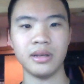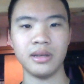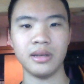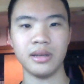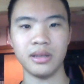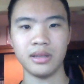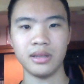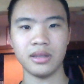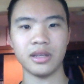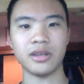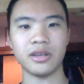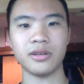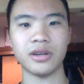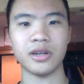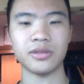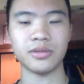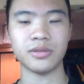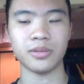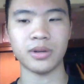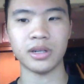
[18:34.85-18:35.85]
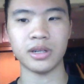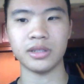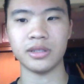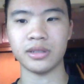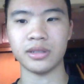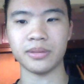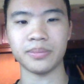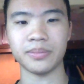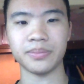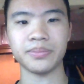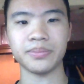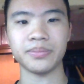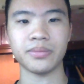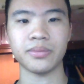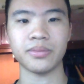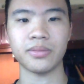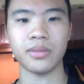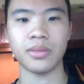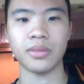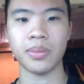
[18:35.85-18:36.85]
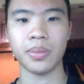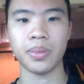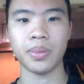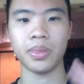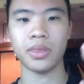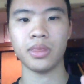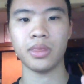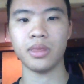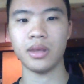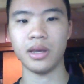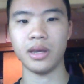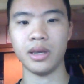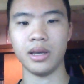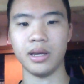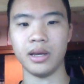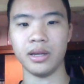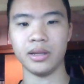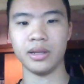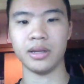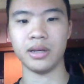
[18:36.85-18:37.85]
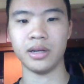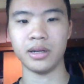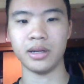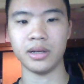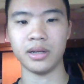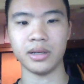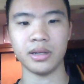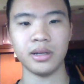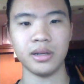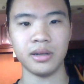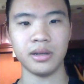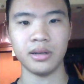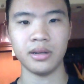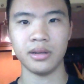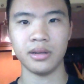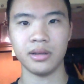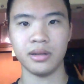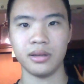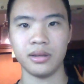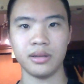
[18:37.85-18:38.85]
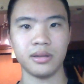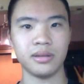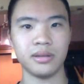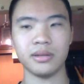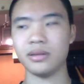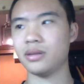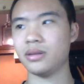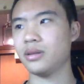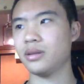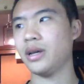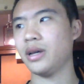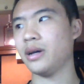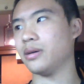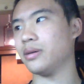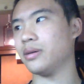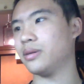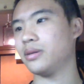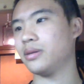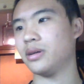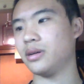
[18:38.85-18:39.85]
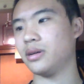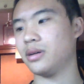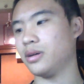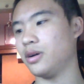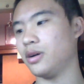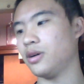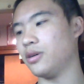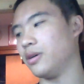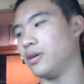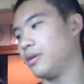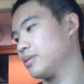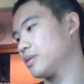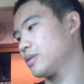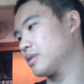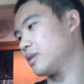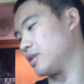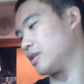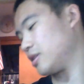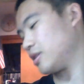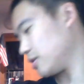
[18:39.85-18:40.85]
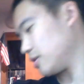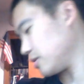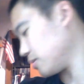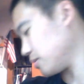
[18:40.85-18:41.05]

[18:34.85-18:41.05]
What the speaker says: thank you guys for watching. And yeah. Oh, I was gonna show you